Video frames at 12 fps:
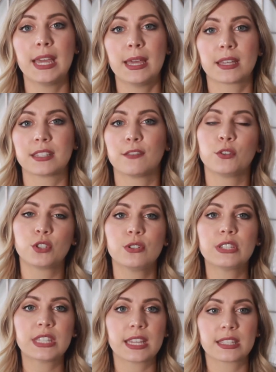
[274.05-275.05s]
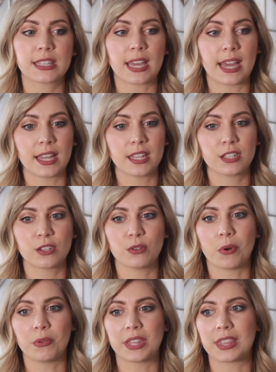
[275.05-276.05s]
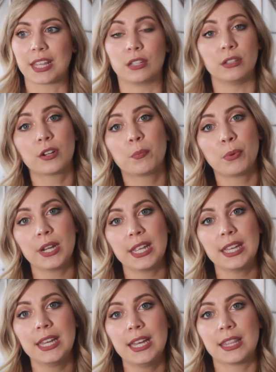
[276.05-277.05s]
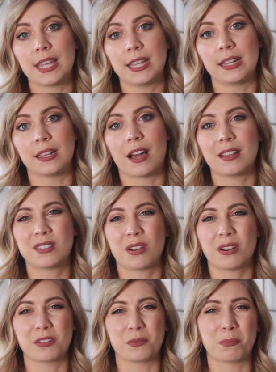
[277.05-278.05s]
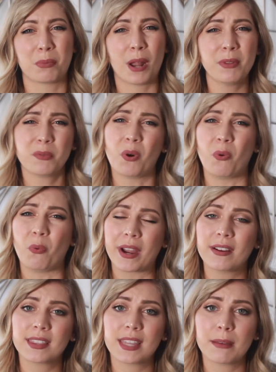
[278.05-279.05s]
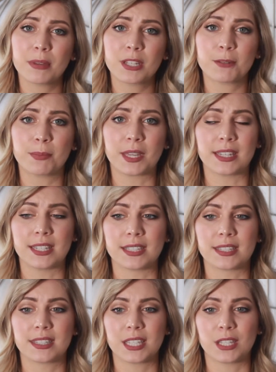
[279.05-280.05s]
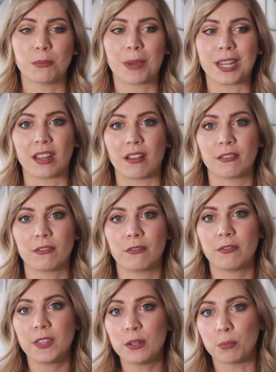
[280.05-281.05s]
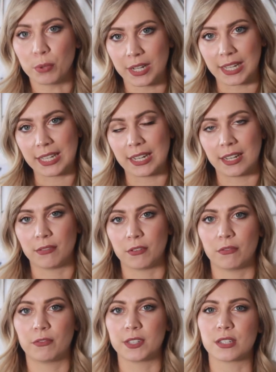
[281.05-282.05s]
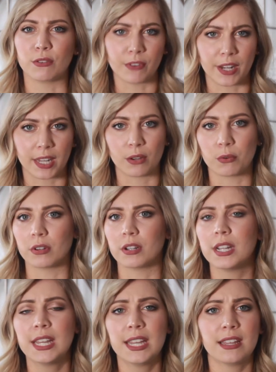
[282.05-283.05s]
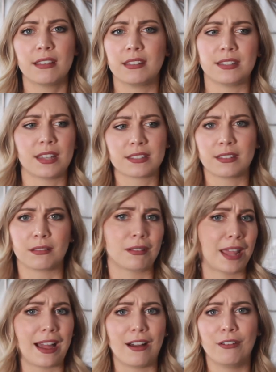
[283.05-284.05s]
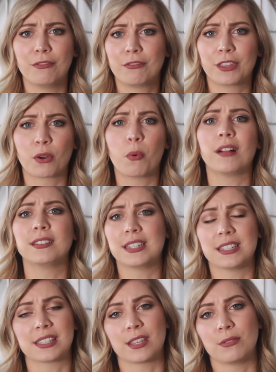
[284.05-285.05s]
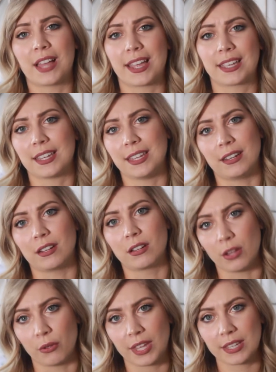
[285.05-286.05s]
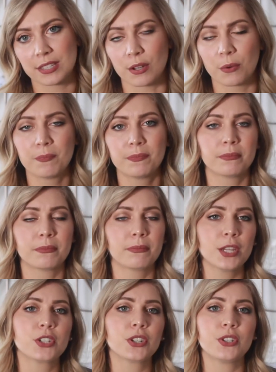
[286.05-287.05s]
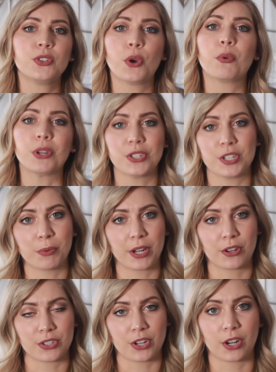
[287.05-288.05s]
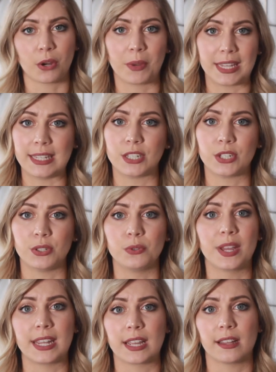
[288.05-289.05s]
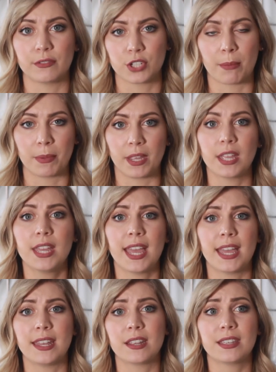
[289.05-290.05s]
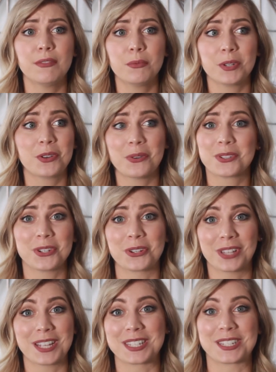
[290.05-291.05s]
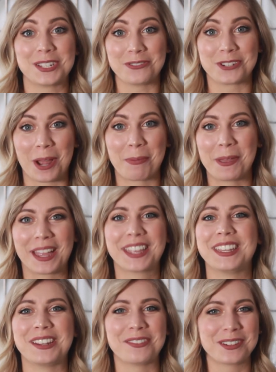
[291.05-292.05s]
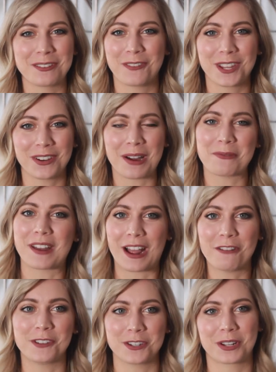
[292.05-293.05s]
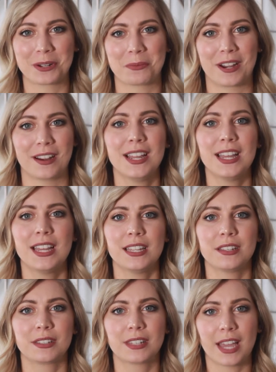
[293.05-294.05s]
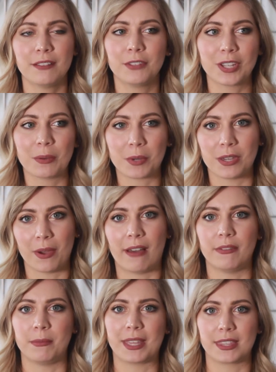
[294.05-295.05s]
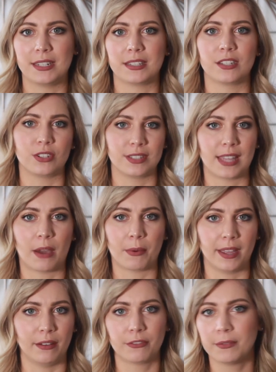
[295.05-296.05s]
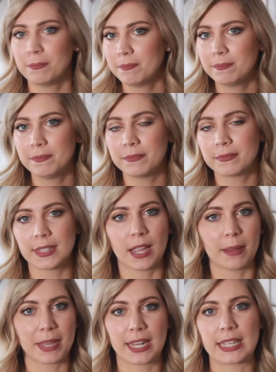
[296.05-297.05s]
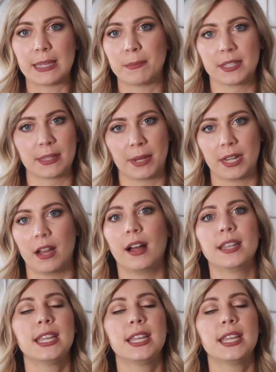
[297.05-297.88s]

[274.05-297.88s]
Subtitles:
Because if you choose things that you only think look pretty, then odds are you probably won't wear it that much because you might not feel pretty in it if it fits you funny or it doesn't have the qualities that you like in clothing. So make sure you know what your deal breakers are going into any kind of shopping, and even when you go into your closet to do shopping, you know, when you figure out what outfit you're going to wear, kind of look at what you have and make the decisions that way of am I going to keep this, am I not?